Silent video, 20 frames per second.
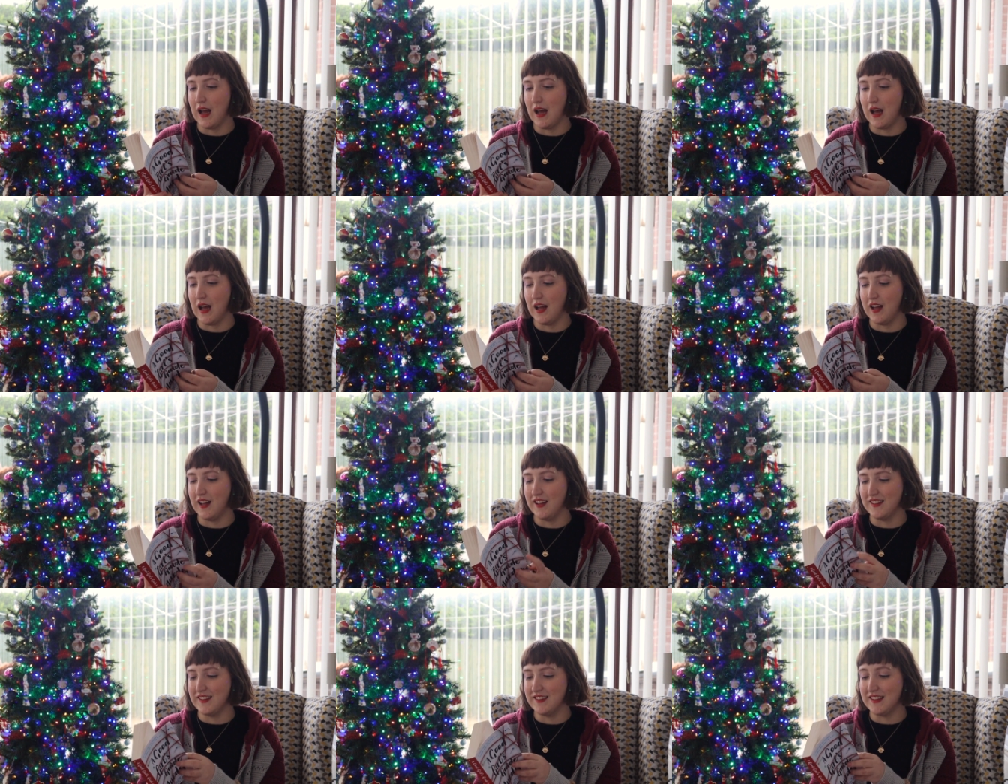
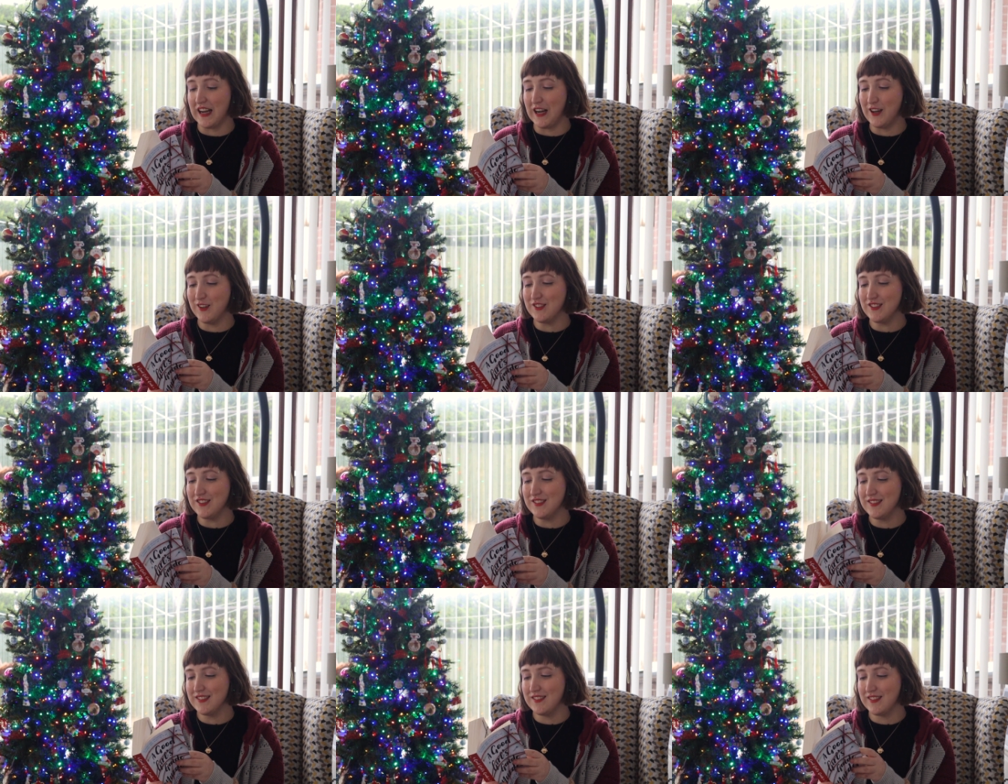And I
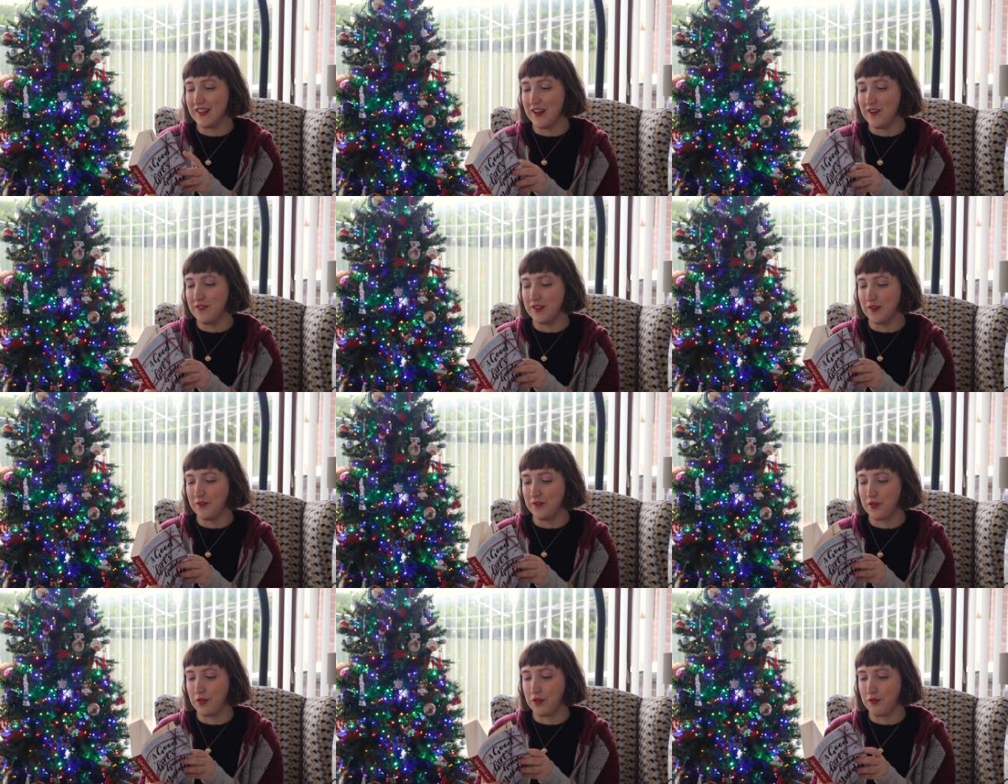also love
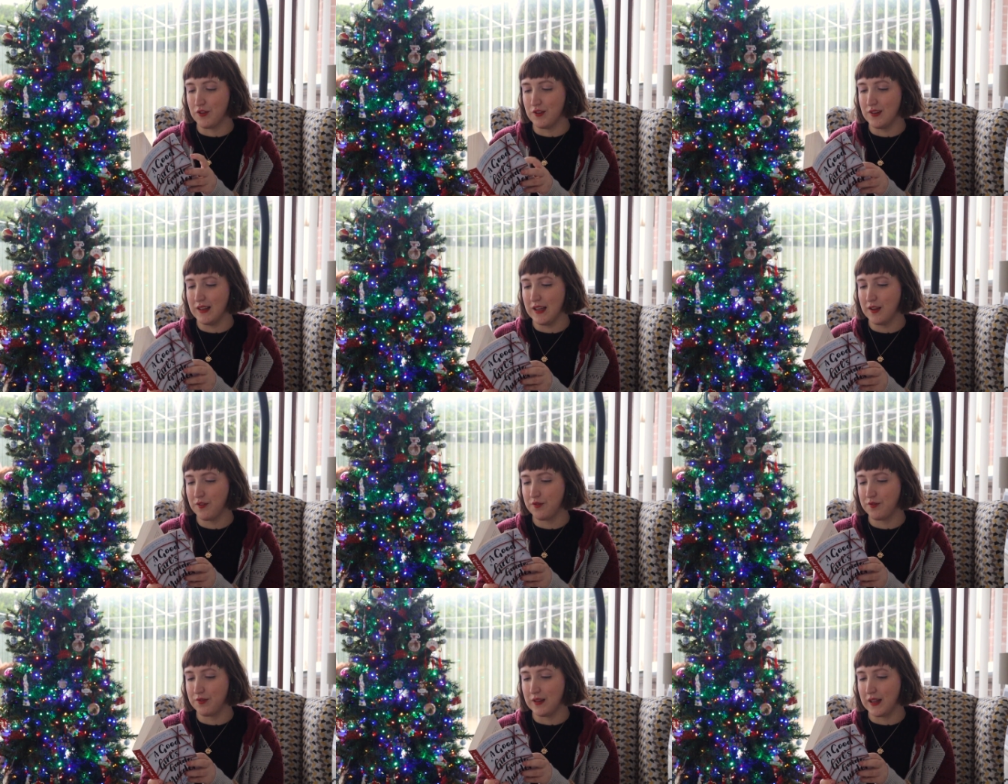that through
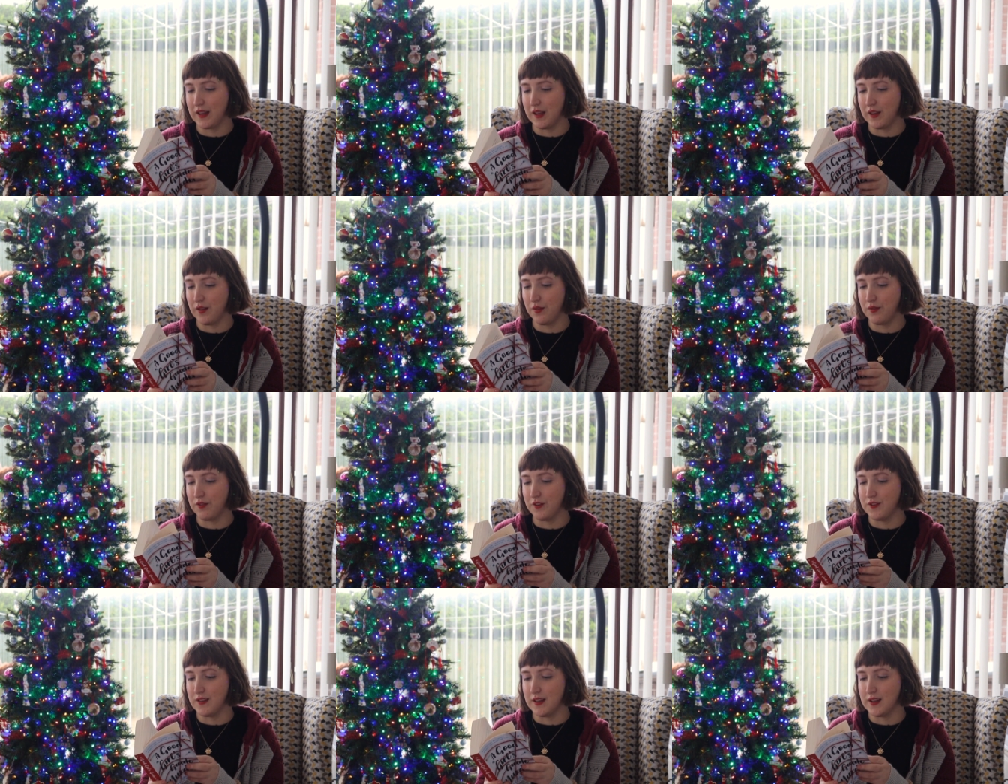like flicking
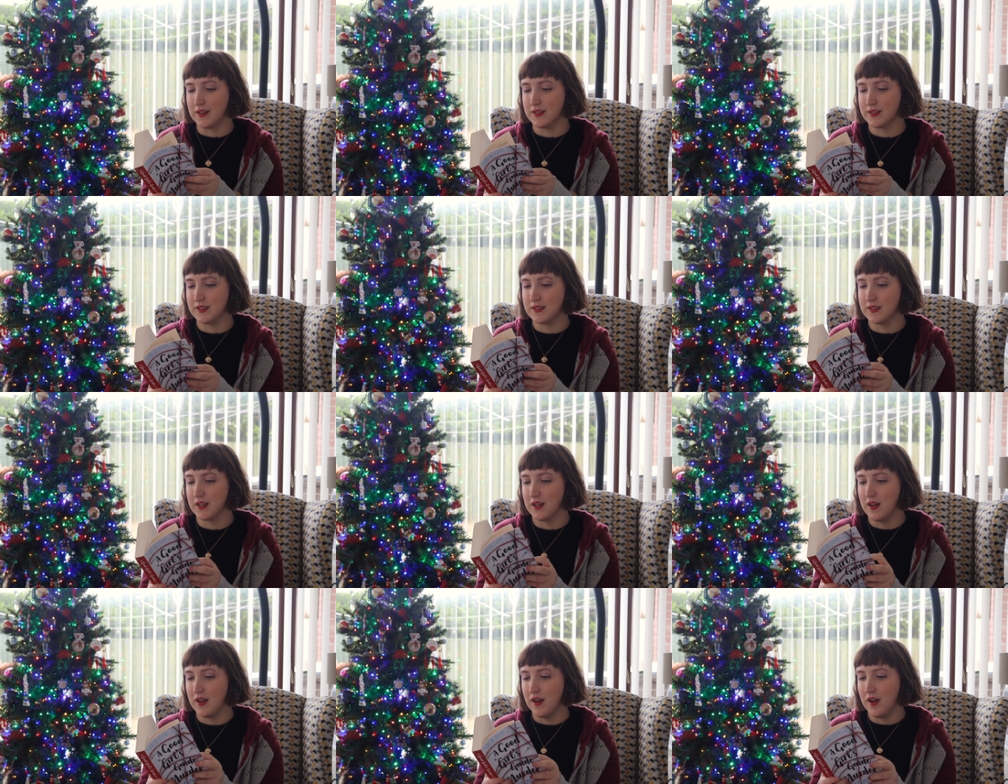through
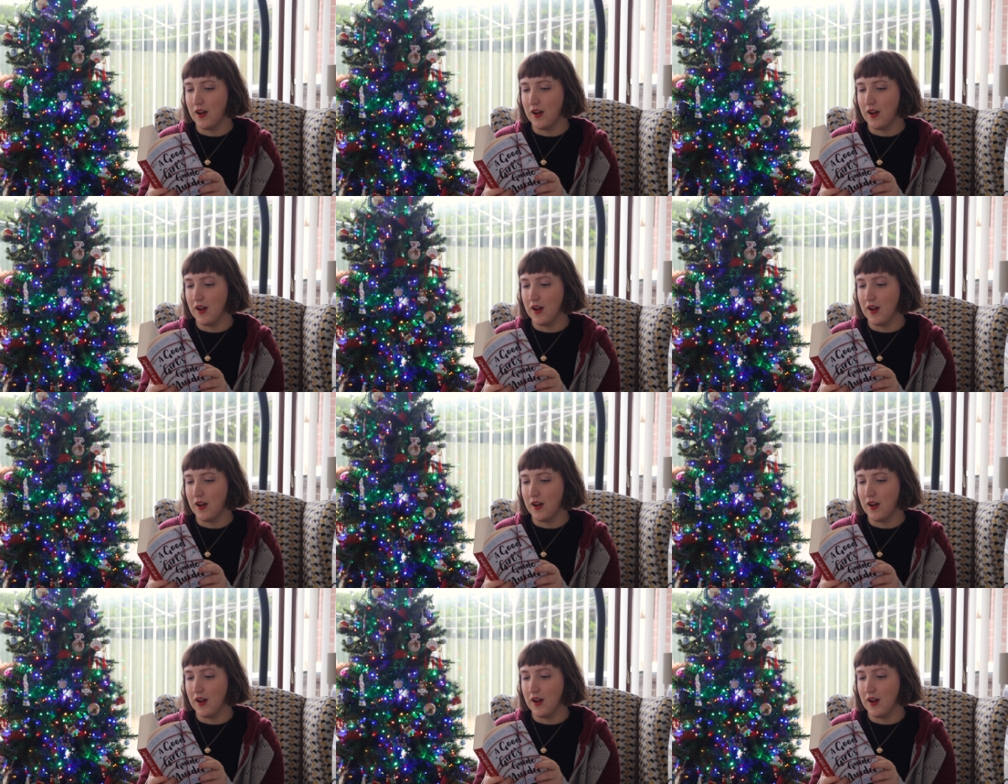this,